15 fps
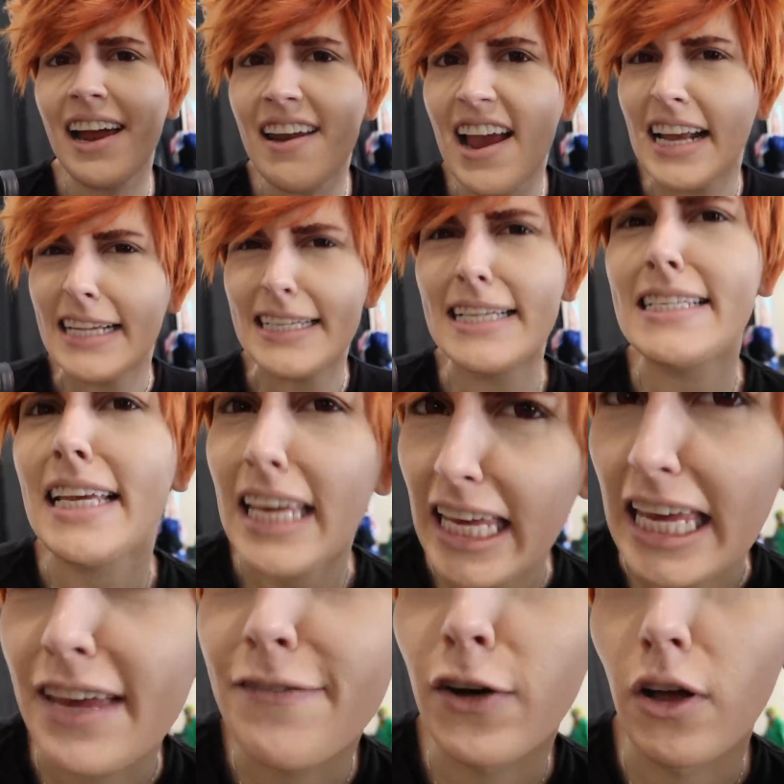on Ice is
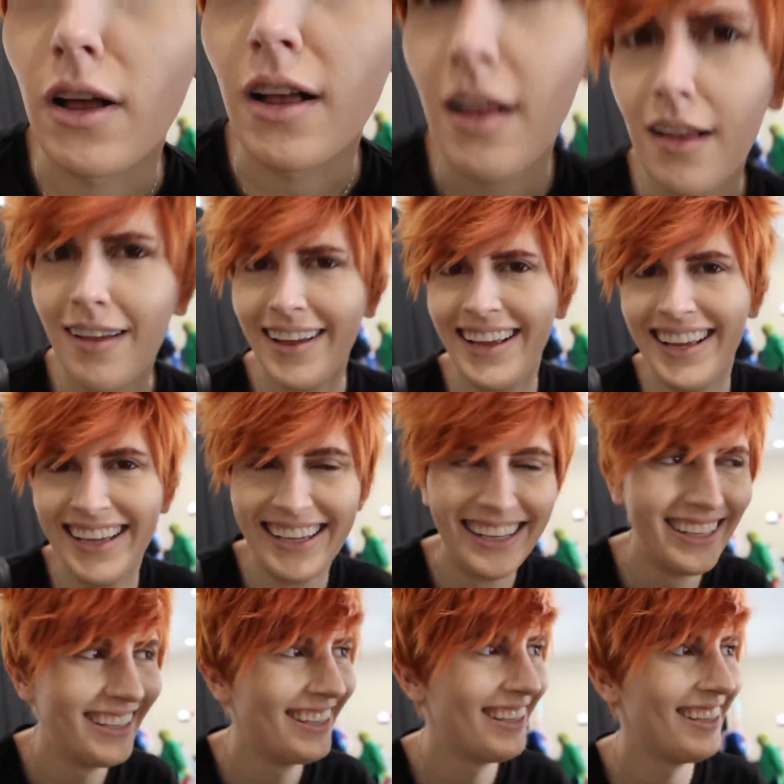evil. I
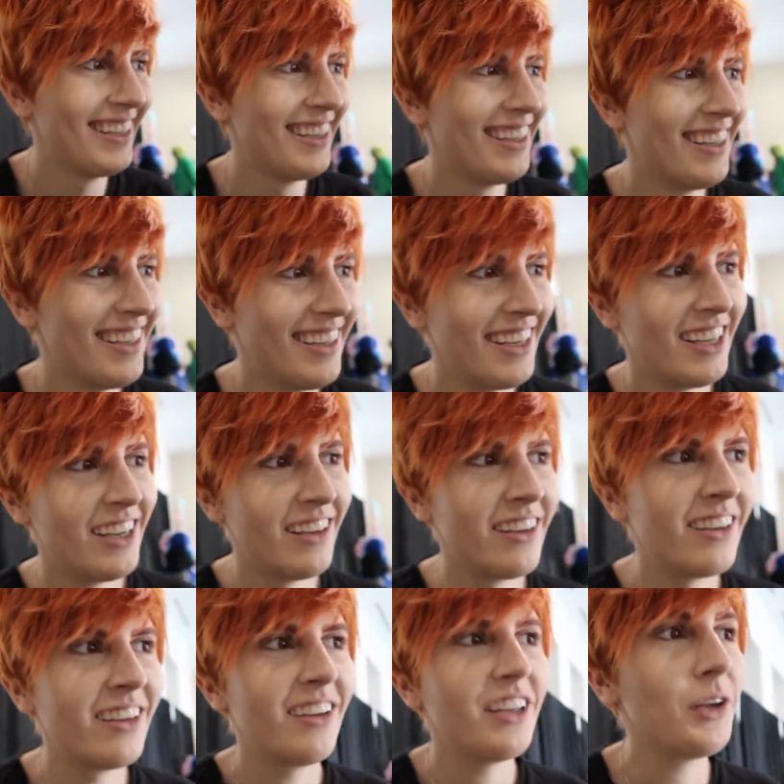heard that from inside the
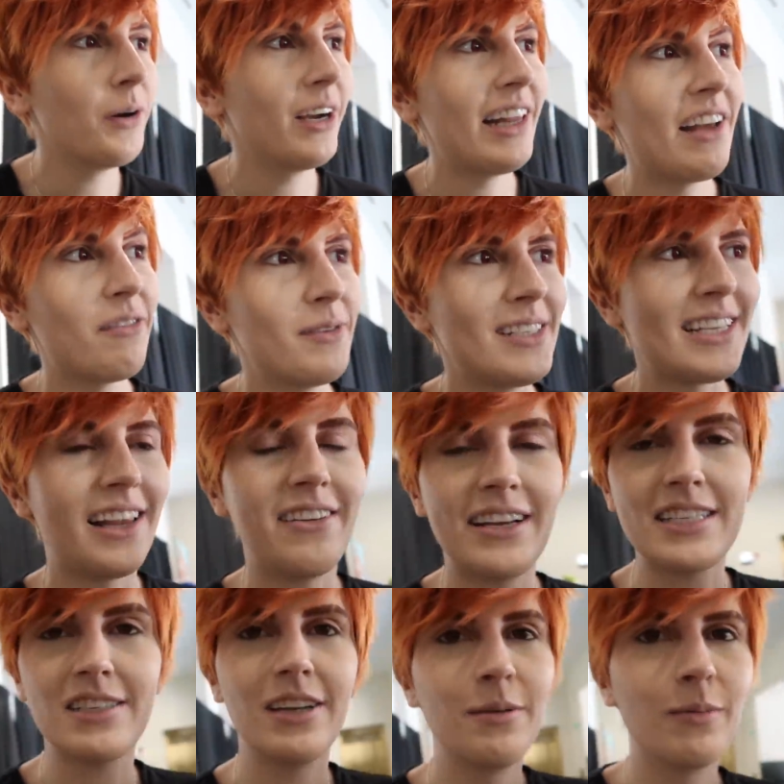restroom. You heard that from inside the
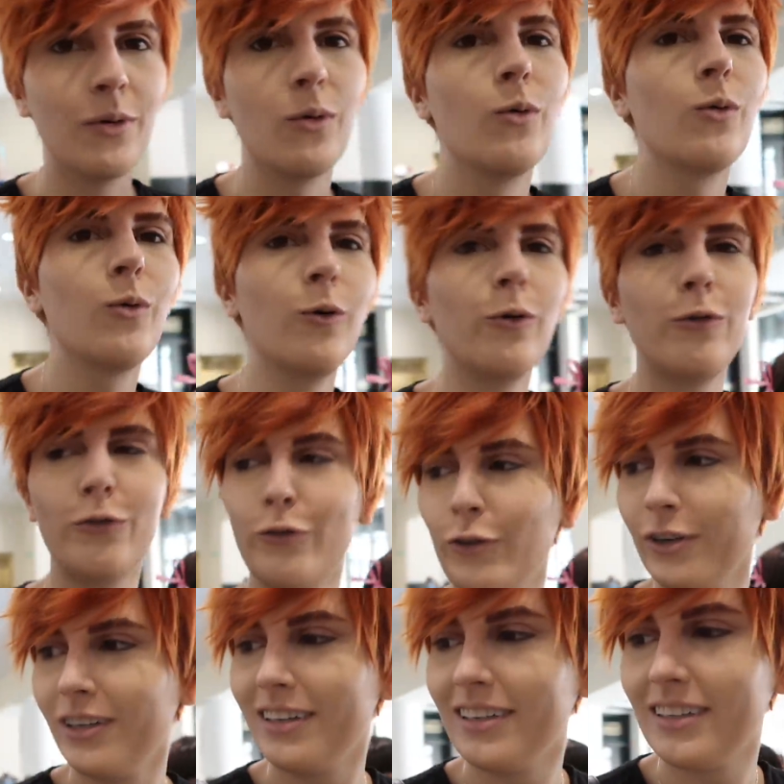restroom? And someone
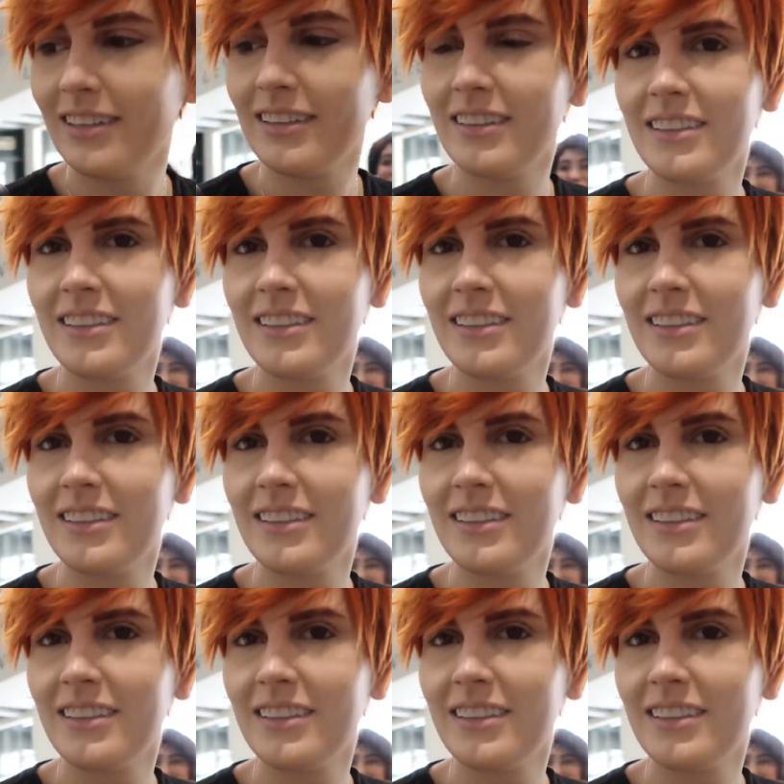said, I have